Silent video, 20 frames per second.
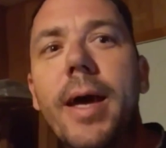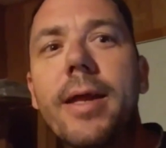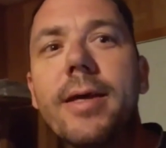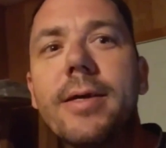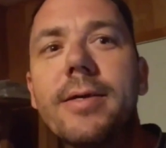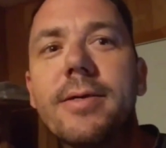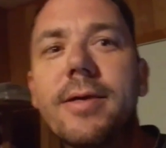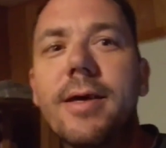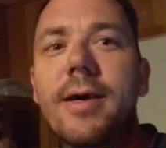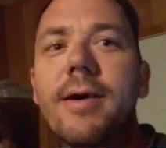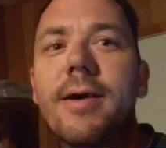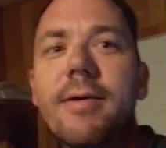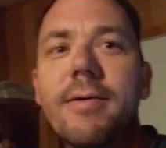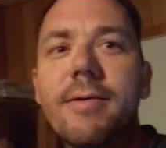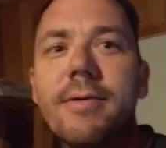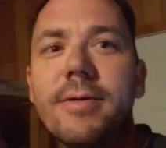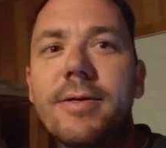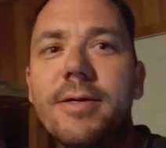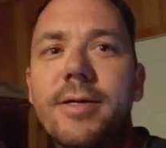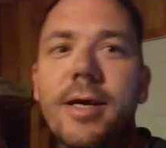as bad as
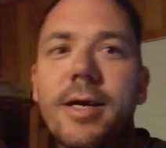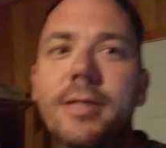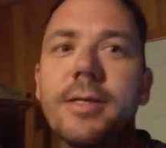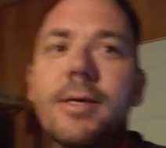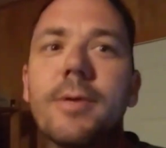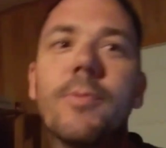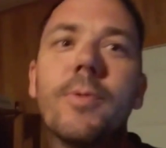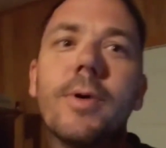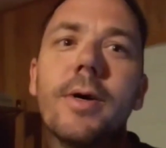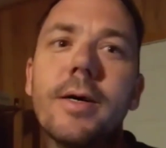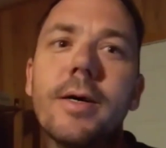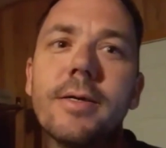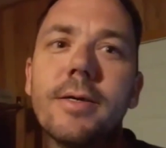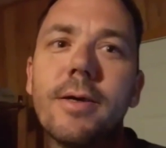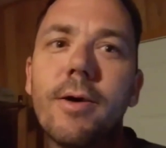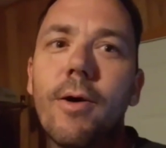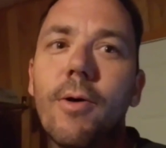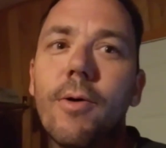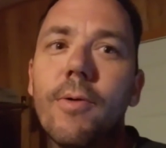uh, Justin was